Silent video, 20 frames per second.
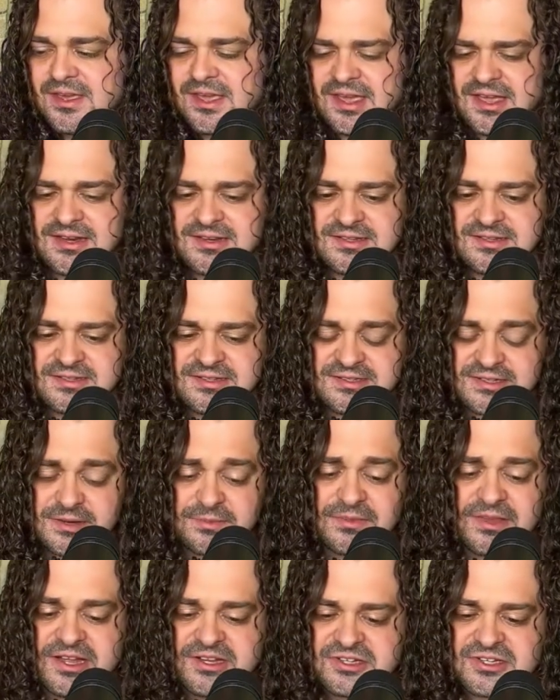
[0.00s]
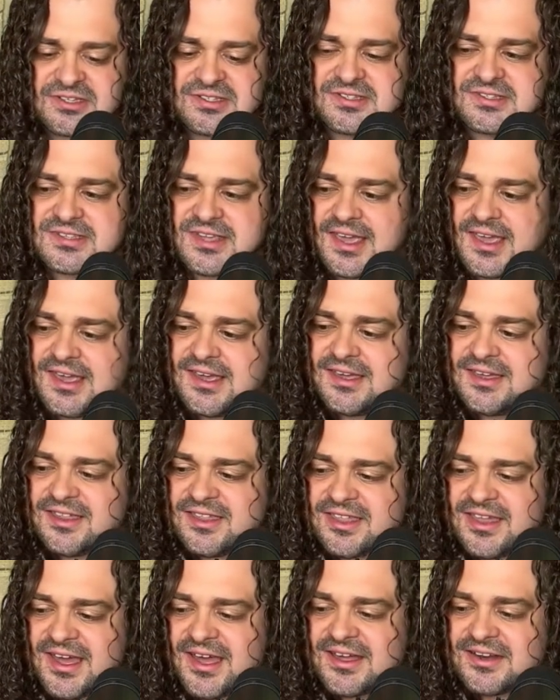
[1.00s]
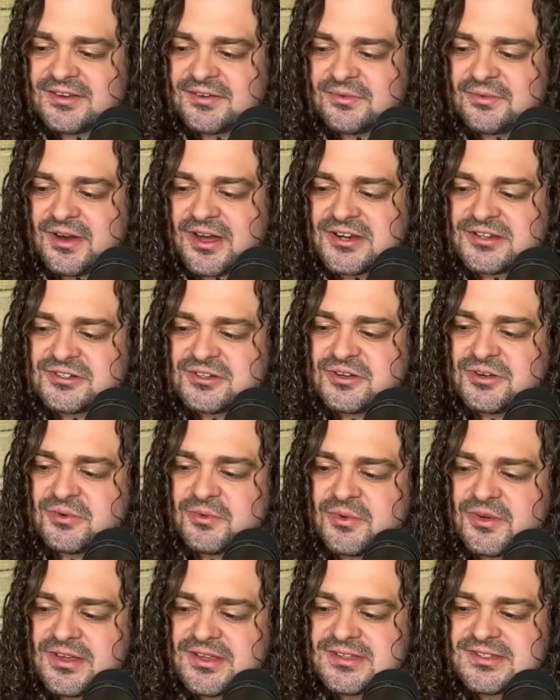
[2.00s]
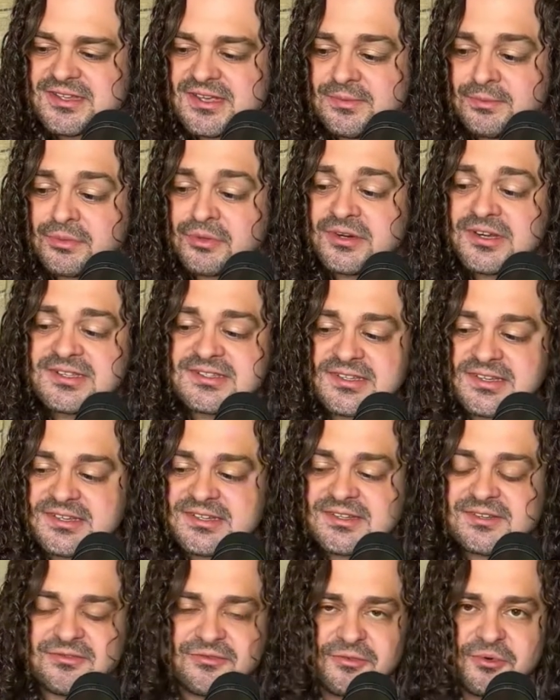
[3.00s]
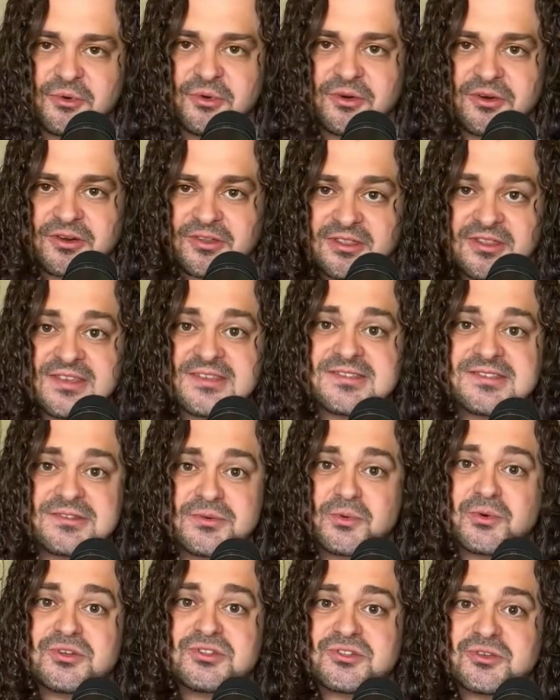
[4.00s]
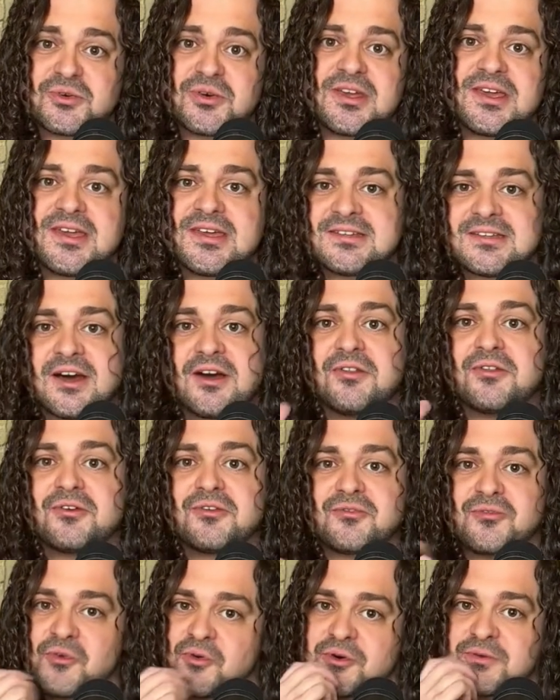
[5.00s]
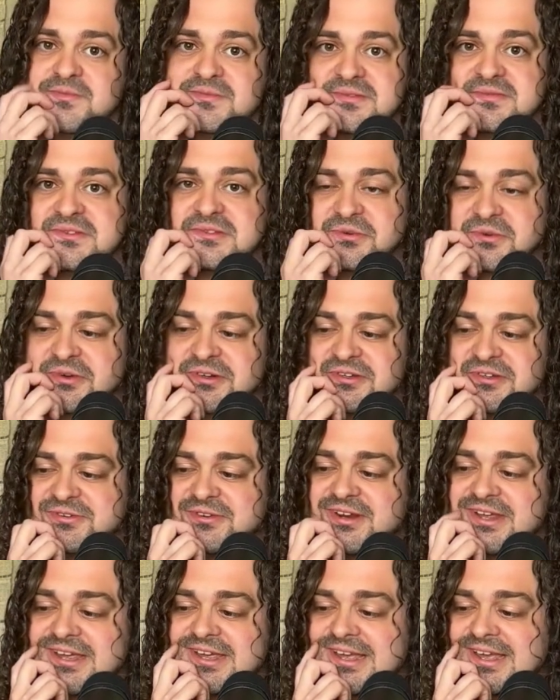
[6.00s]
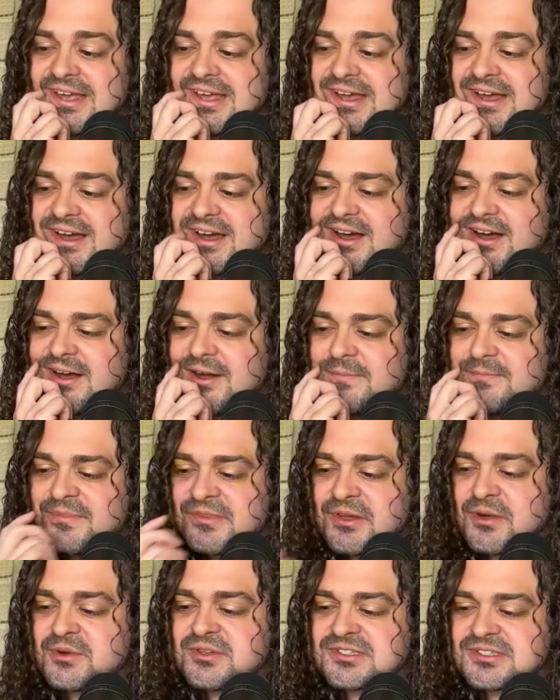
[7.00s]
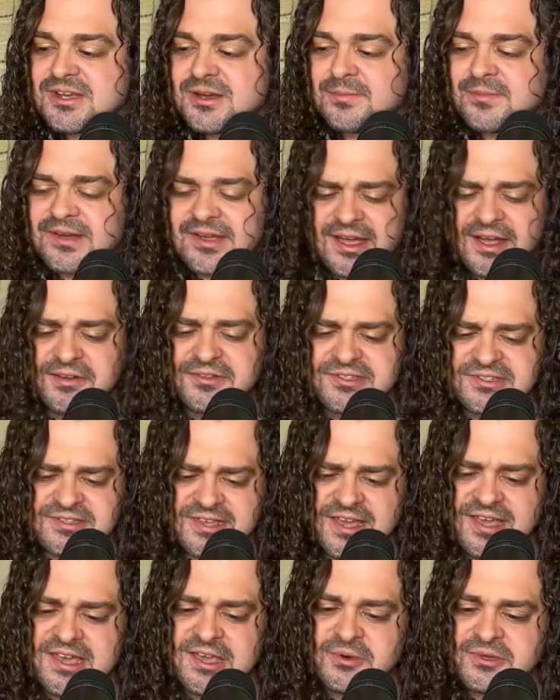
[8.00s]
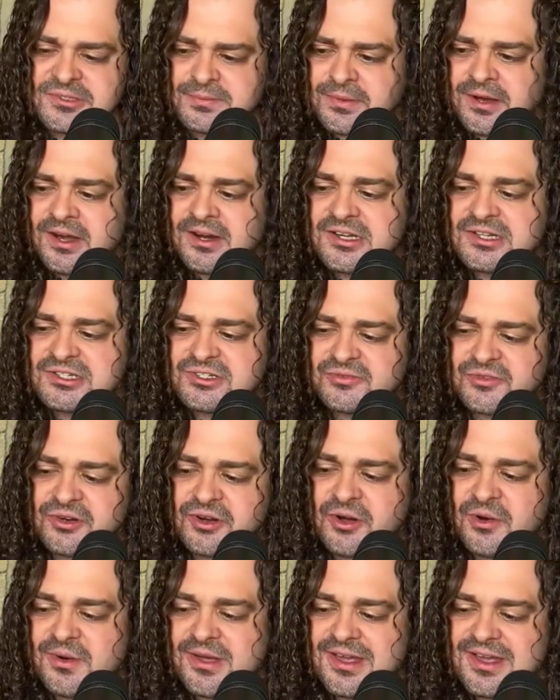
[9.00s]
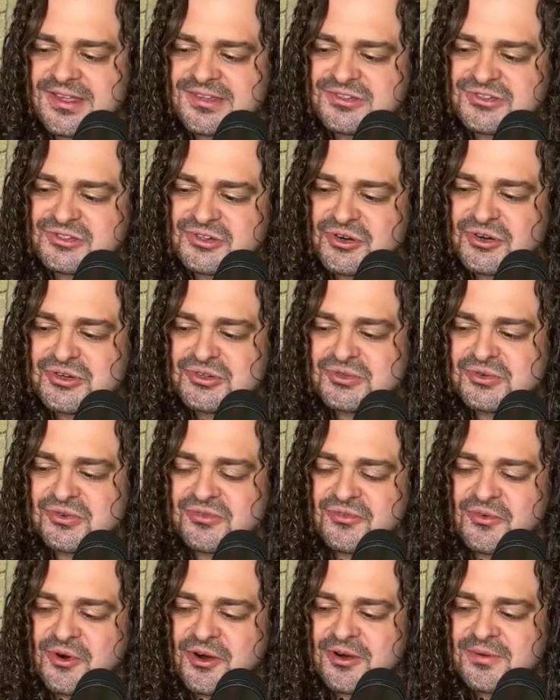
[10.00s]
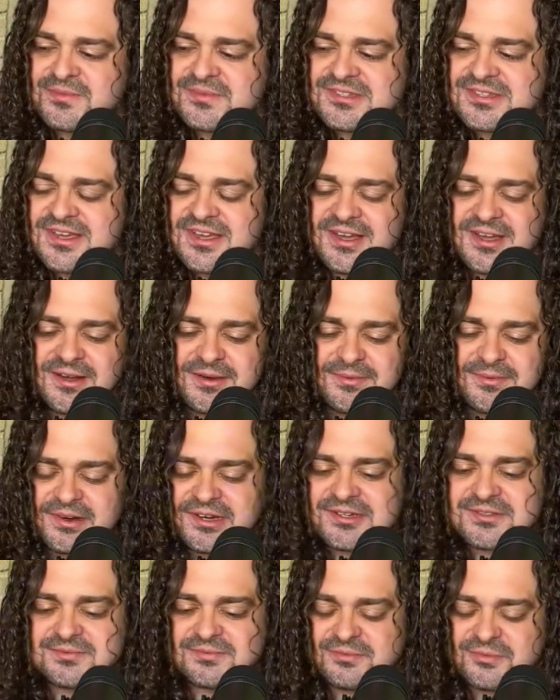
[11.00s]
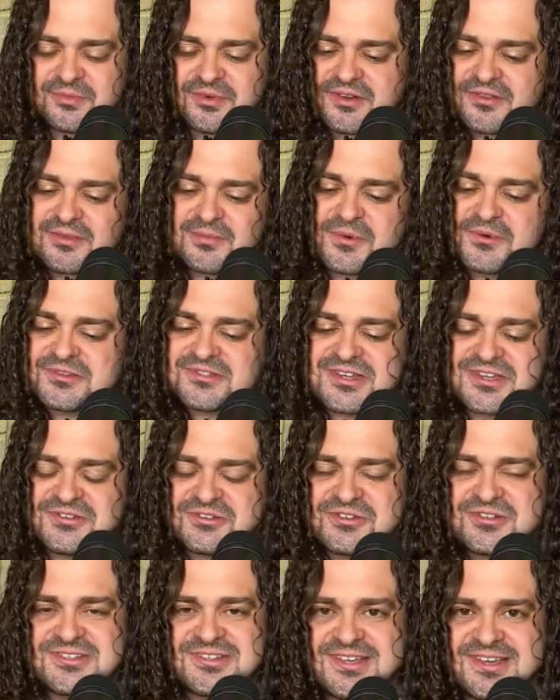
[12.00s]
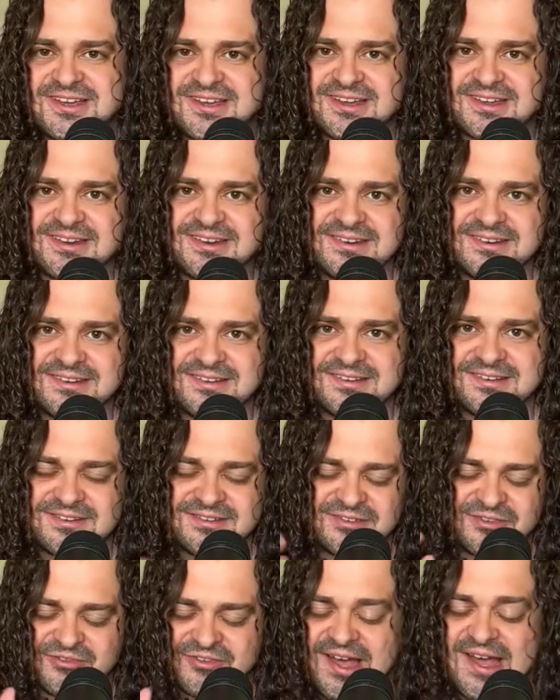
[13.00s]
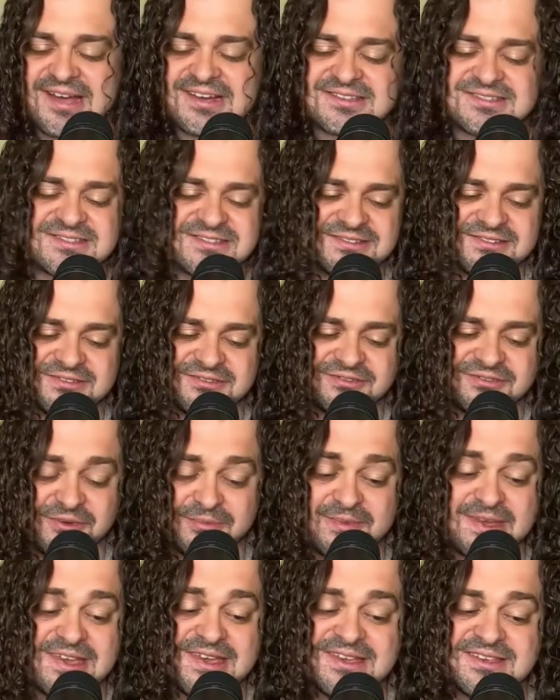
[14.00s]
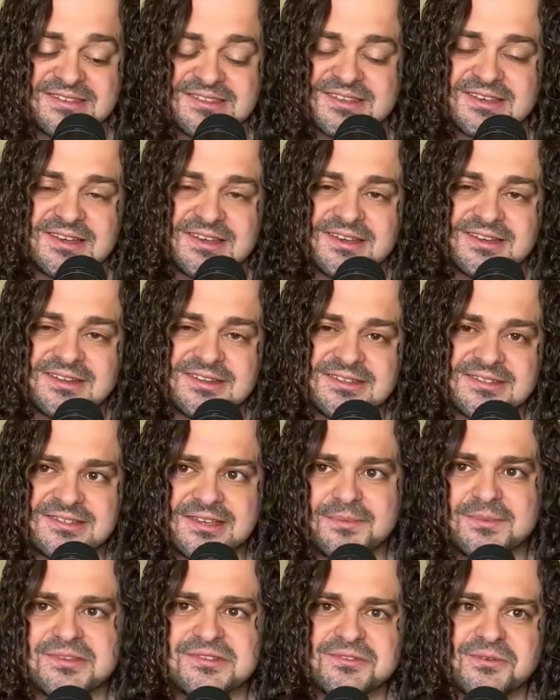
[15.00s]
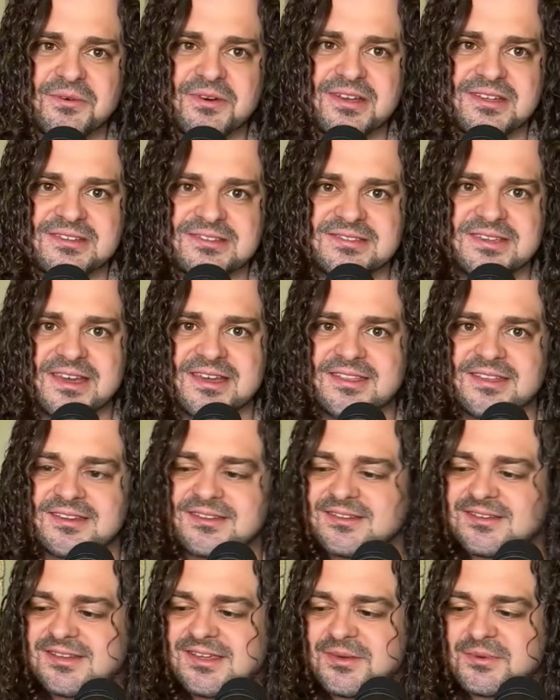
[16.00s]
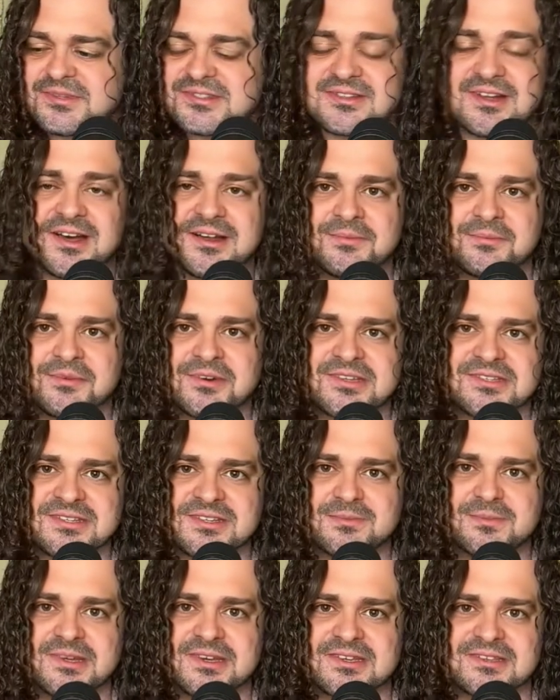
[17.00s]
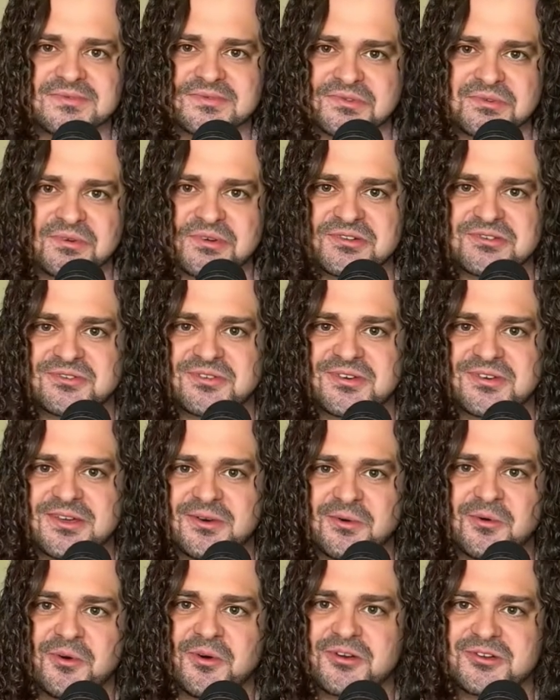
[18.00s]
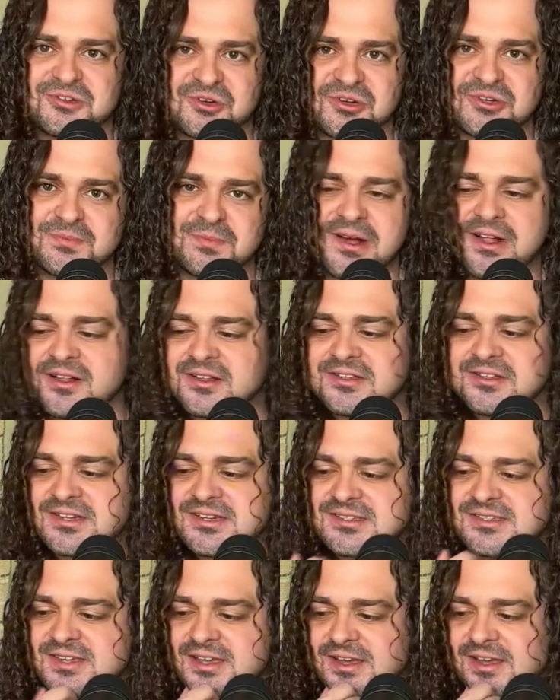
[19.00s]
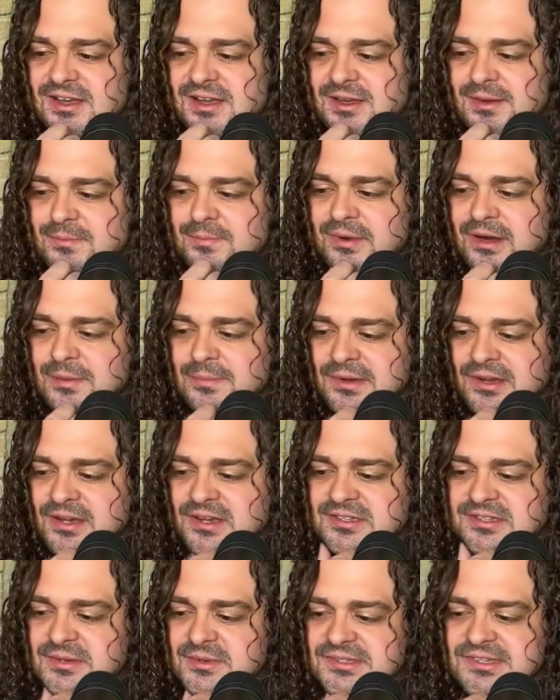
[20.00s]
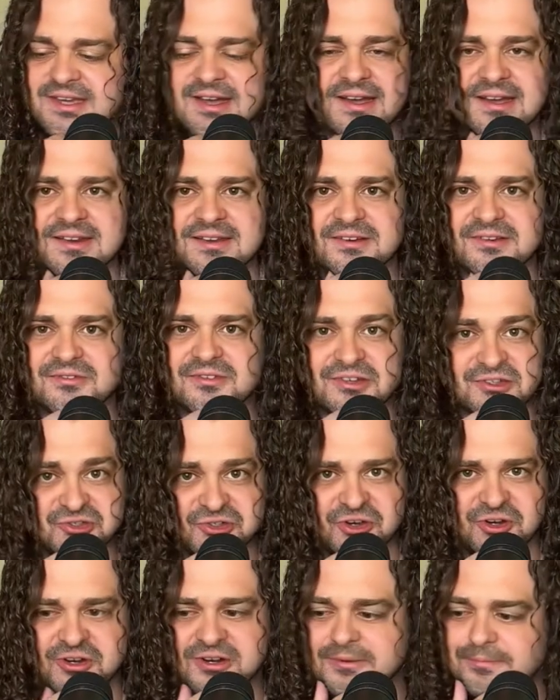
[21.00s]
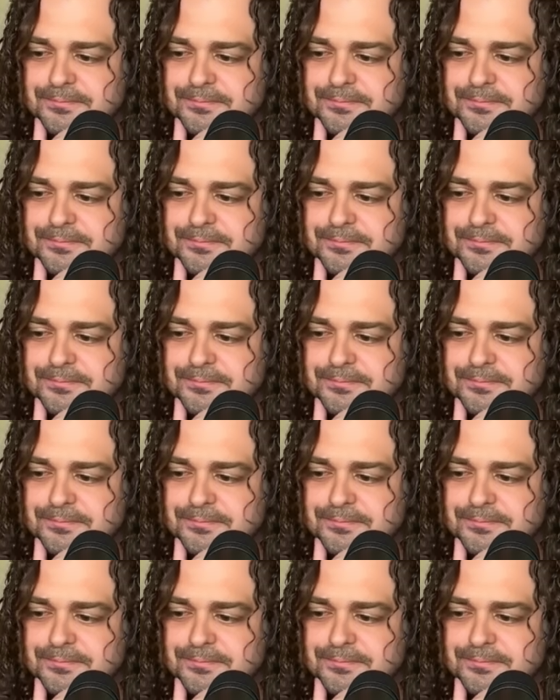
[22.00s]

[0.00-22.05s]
And some legends say that Roger was imprisoned for this sorcery and other forms of sorcery. Though some accounts say he was punished for going against church reforms, but one of the most interesting facts for me is some historians say that he was not in prison because of sorcery or church politics, but because he was kind of a jerk.